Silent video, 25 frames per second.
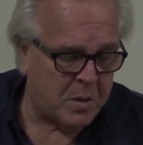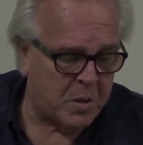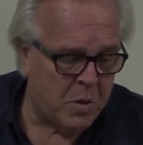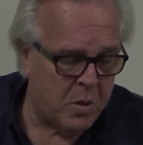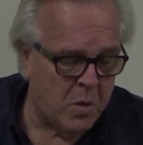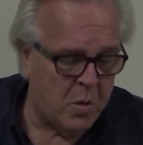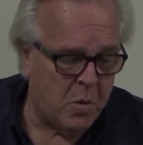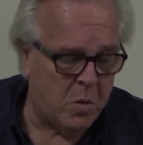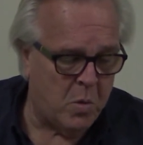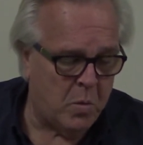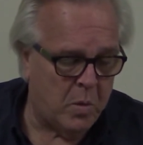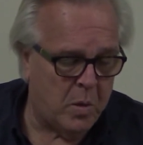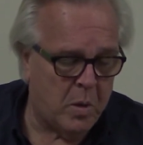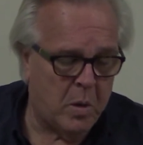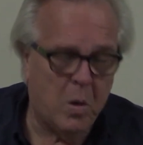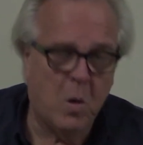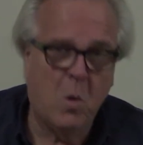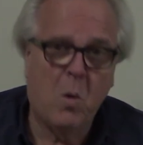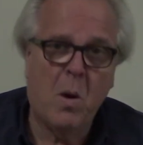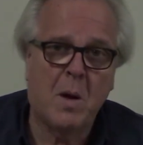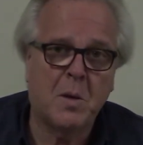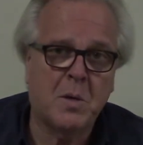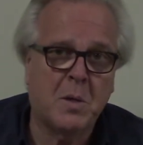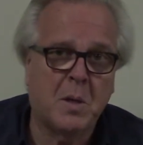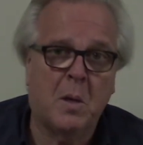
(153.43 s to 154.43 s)

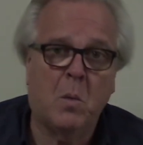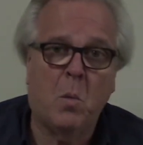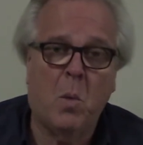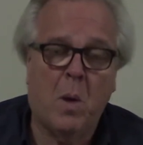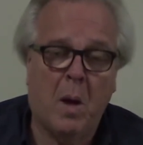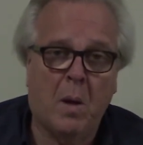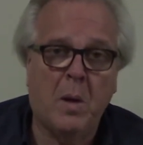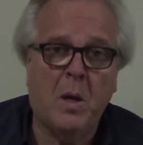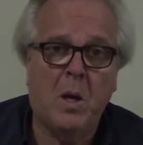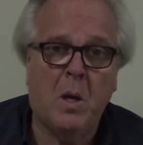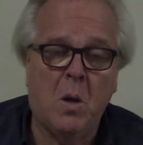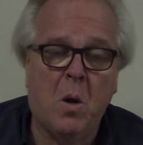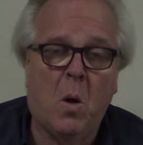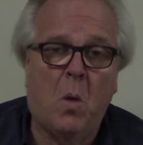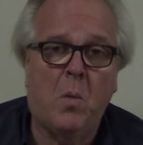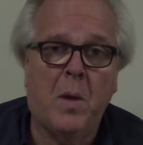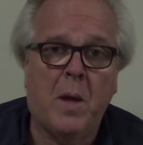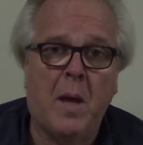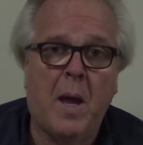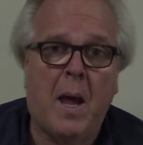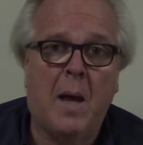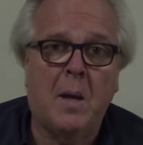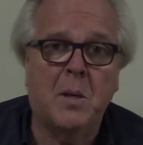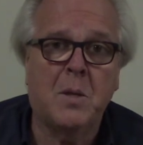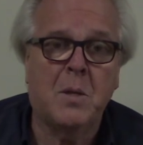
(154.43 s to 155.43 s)
Who has, well, you know
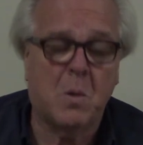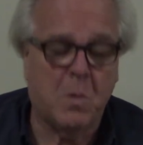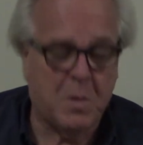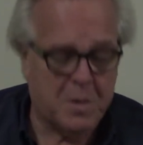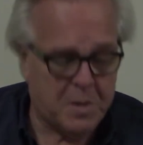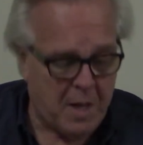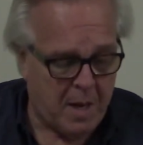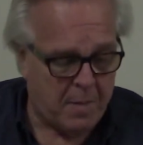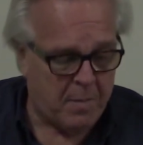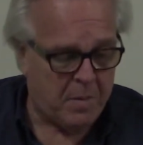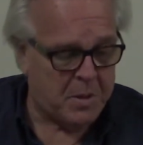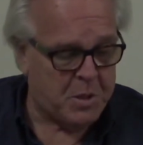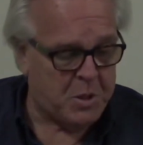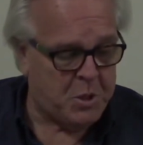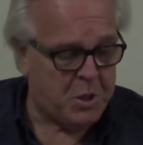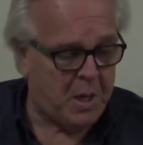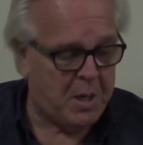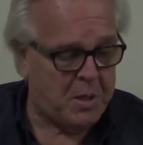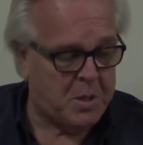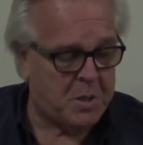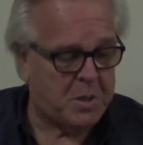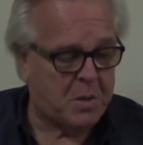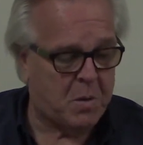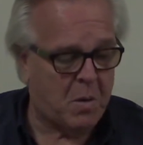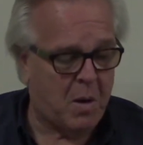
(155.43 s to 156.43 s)
the answer. His name is
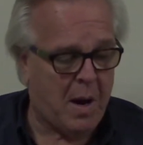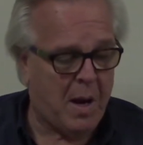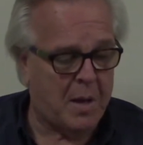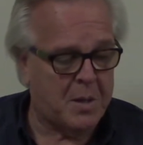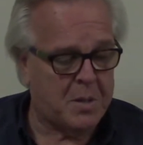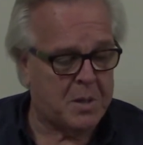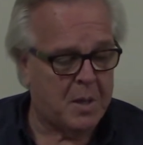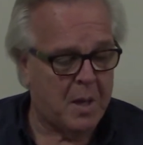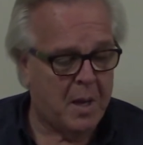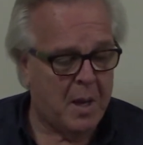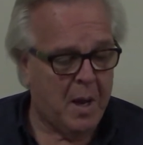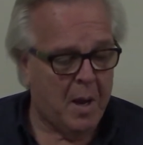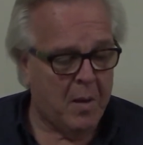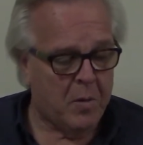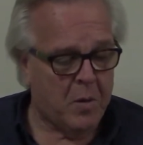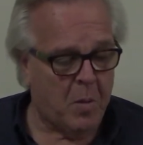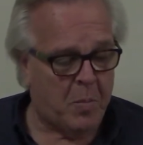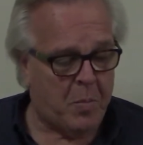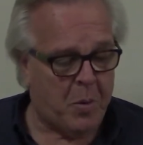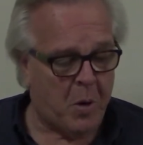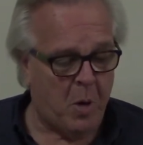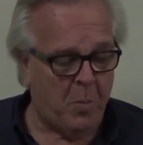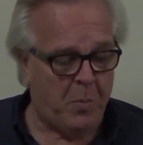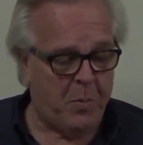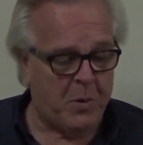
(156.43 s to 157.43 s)
Jesus Christ.
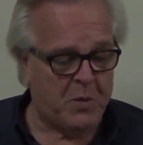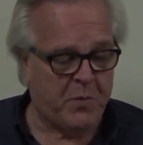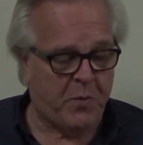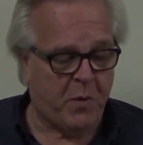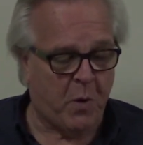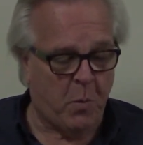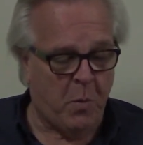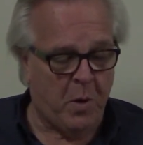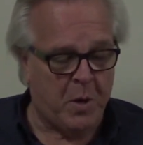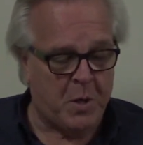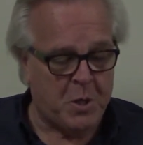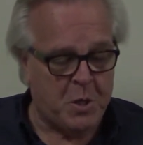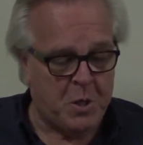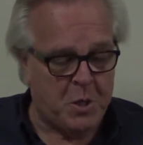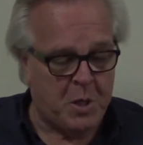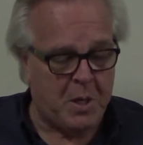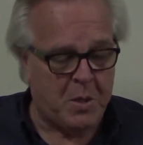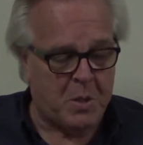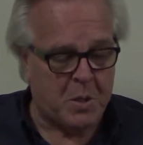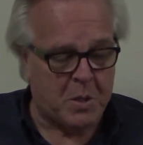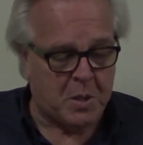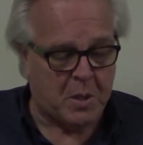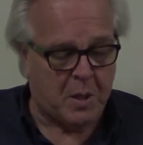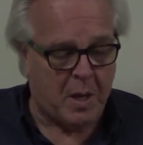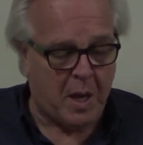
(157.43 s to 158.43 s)
The purpose for which
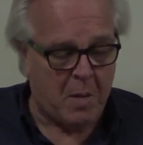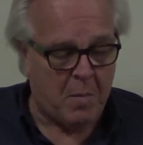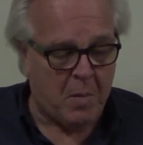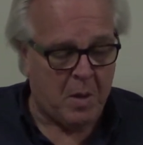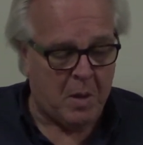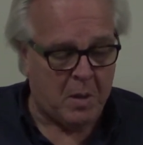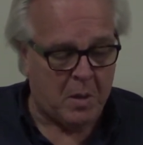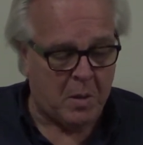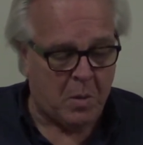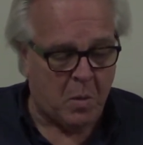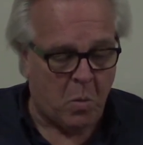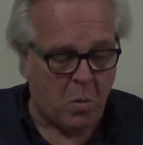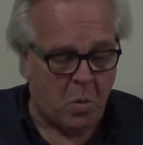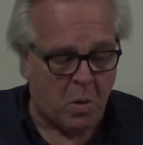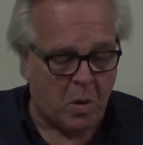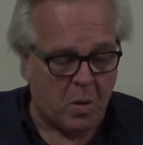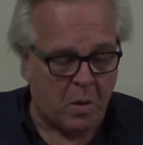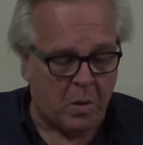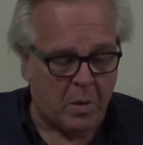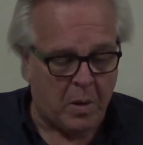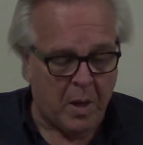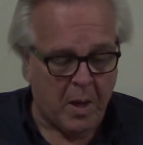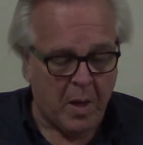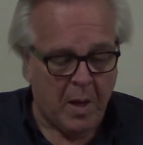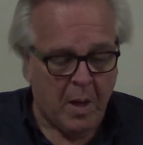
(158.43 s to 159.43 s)
Jesus came into the
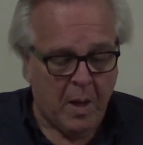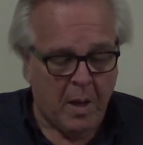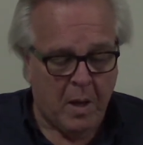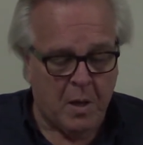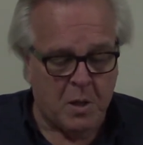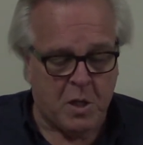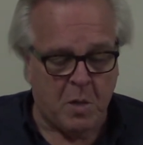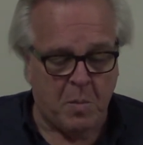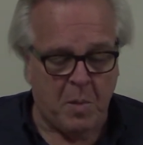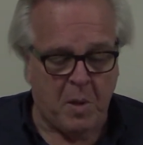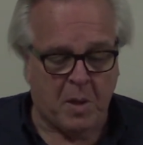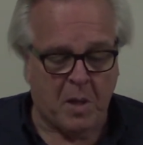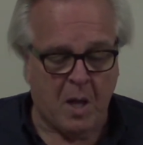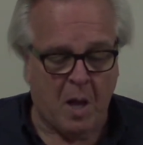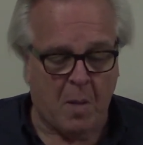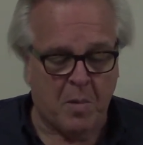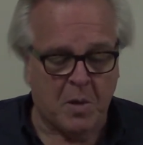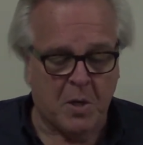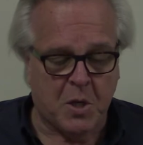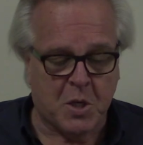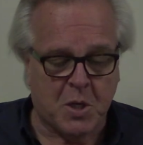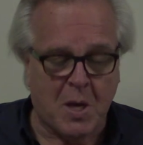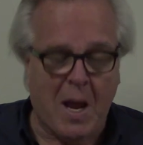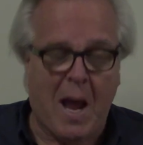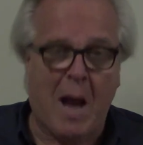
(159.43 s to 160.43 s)
world is to become
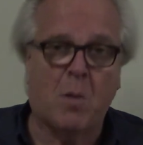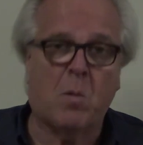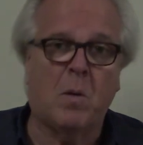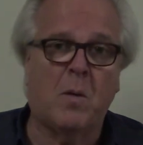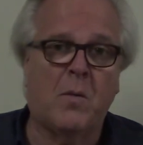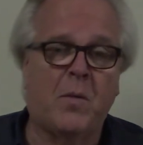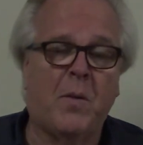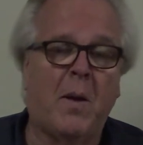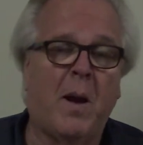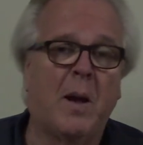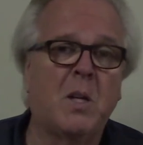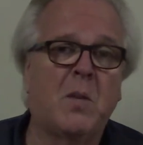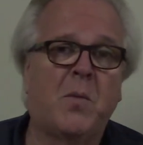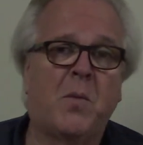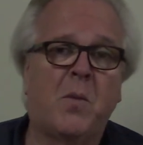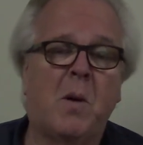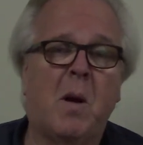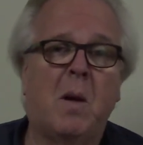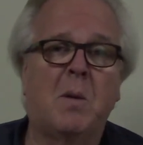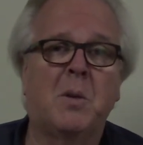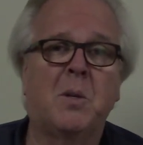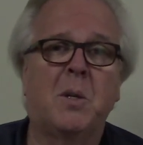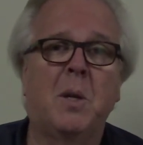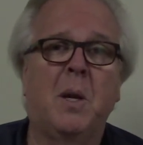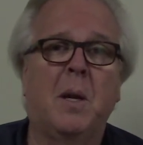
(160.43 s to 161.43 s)
a sacrifice for
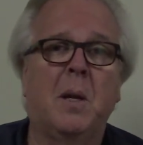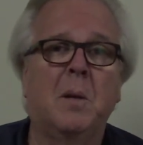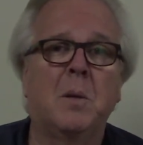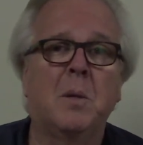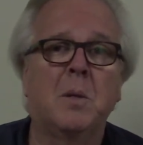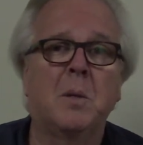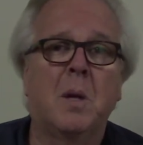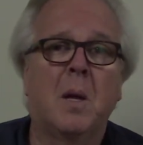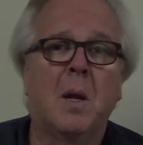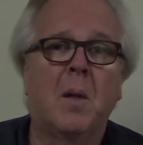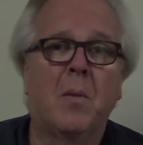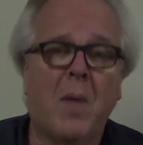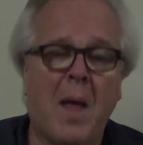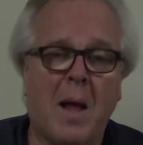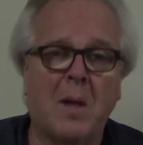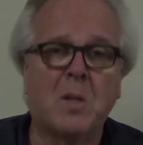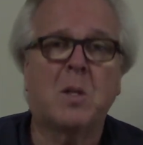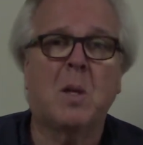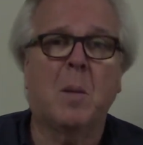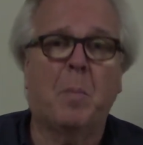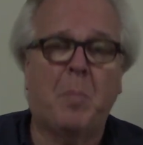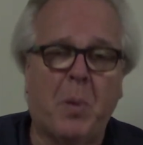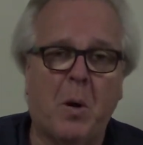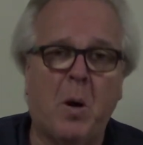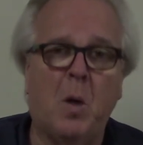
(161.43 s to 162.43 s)
our sins.
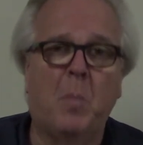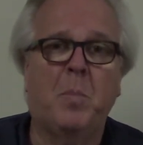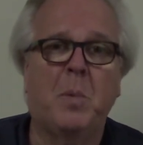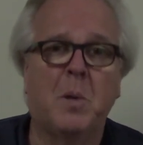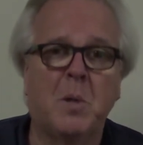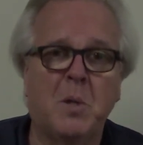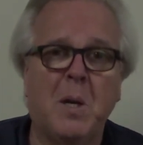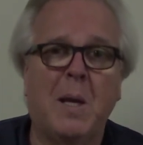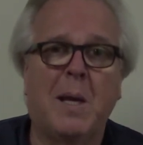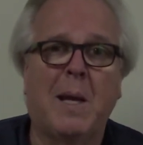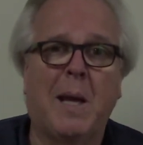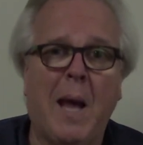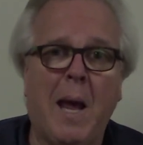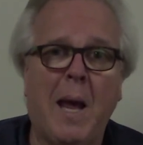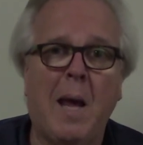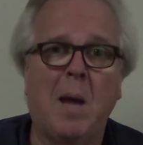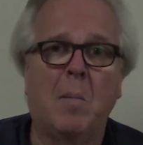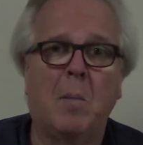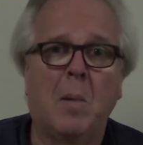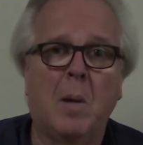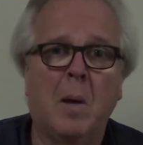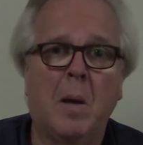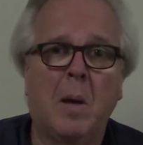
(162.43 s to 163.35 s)
That's the purpose he came.